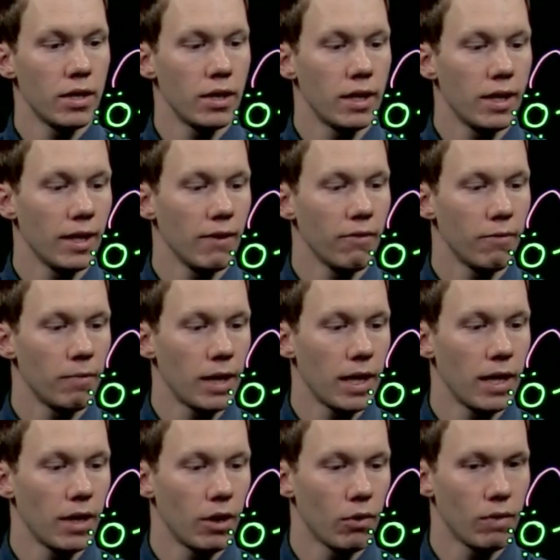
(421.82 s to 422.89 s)
give
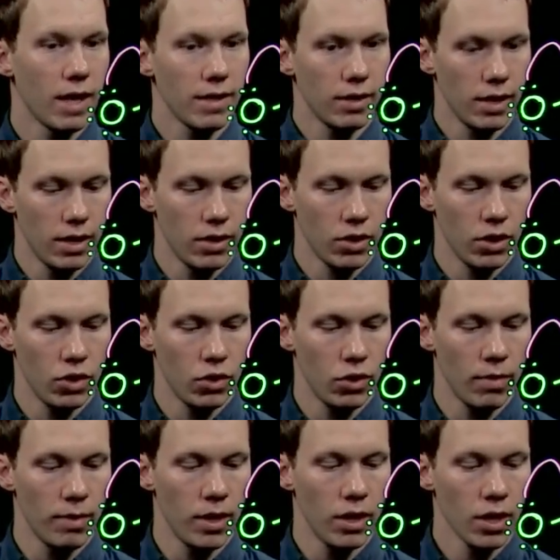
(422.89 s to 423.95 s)
me a resonance
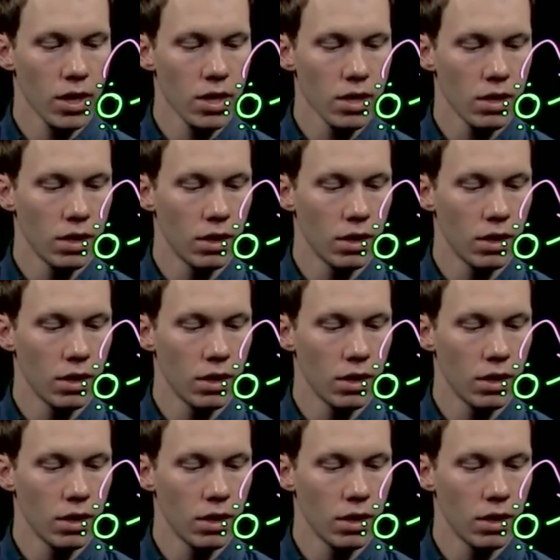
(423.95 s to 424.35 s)
contributor.